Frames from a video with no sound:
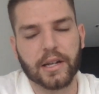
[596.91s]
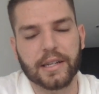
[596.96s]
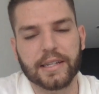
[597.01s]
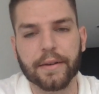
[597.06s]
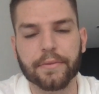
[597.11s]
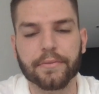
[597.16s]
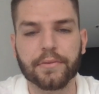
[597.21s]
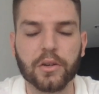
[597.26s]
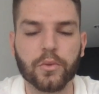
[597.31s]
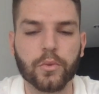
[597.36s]
I
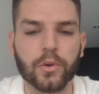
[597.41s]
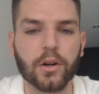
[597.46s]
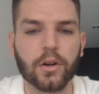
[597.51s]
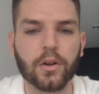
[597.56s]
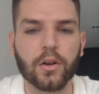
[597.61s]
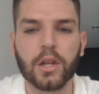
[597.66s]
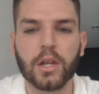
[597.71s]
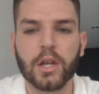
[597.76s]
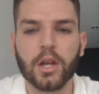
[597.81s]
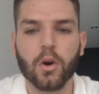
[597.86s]
definitely
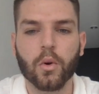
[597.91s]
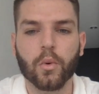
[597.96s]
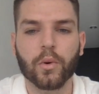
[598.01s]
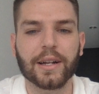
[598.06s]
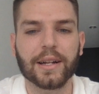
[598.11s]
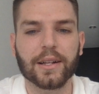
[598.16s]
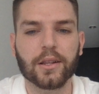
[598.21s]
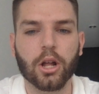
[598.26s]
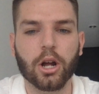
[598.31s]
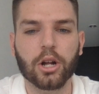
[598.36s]
will when
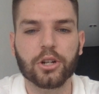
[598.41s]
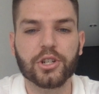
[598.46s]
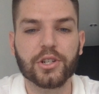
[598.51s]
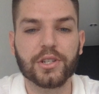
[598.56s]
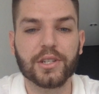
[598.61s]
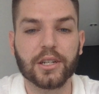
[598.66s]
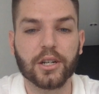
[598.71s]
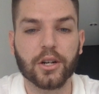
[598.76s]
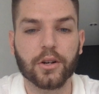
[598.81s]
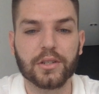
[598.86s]
it
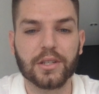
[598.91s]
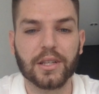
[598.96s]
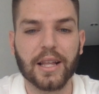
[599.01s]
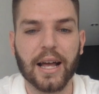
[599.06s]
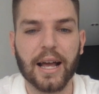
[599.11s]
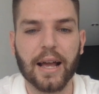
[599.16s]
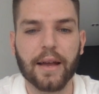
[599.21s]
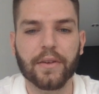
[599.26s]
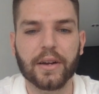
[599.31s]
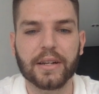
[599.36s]
launches and goes
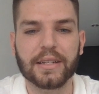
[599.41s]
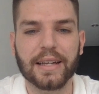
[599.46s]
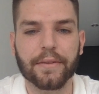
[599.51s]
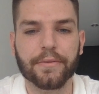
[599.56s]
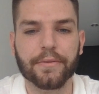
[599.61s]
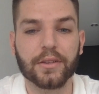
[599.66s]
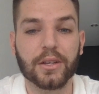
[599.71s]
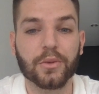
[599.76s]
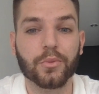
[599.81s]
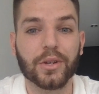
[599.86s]
live. I
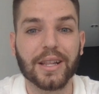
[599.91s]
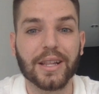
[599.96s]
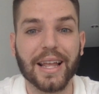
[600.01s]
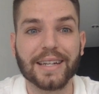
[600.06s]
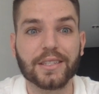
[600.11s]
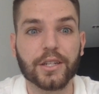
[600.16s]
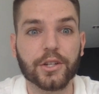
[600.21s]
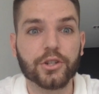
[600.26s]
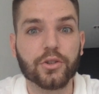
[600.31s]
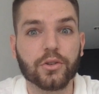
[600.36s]
definitely would
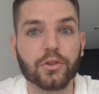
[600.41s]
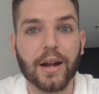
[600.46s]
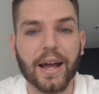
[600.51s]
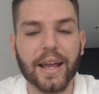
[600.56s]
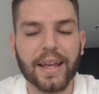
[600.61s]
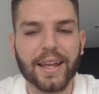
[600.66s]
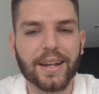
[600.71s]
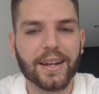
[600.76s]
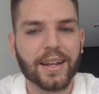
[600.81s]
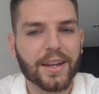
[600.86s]
like to
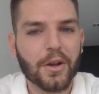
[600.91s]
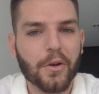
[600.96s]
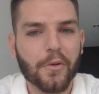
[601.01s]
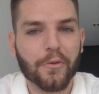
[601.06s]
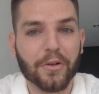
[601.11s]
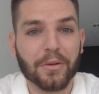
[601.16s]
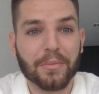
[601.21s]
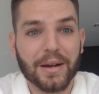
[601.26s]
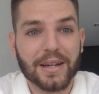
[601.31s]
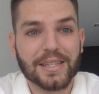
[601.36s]
try it
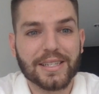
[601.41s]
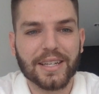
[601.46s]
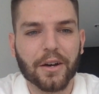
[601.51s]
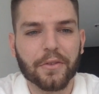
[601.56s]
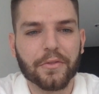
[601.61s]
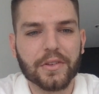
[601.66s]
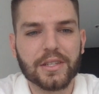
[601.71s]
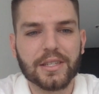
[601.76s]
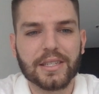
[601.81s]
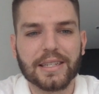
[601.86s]
for
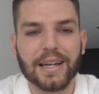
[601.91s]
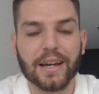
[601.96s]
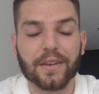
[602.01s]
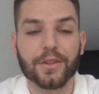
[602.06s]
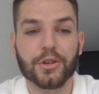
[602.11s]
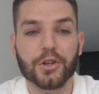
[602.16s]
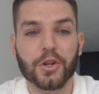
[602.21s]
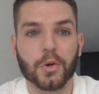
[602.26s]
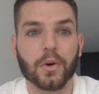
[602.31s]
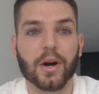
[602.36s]
myself and see how
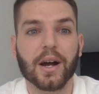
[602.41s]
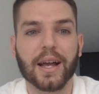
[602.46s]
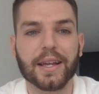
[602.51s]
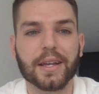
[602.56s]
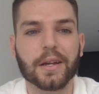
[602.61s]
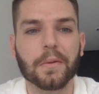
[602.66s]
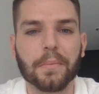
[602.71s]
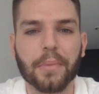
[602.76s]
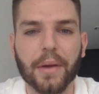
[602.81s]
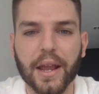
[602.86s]
the UI
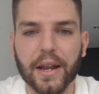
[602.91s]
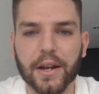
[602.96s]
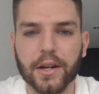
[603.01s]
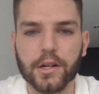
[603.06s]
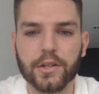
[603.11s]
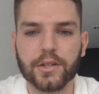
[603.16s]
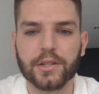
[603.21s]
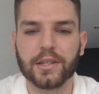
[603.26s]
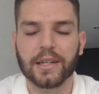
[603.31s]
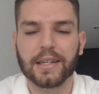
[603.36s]

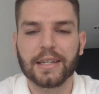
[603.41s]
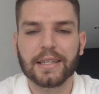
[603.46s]
compares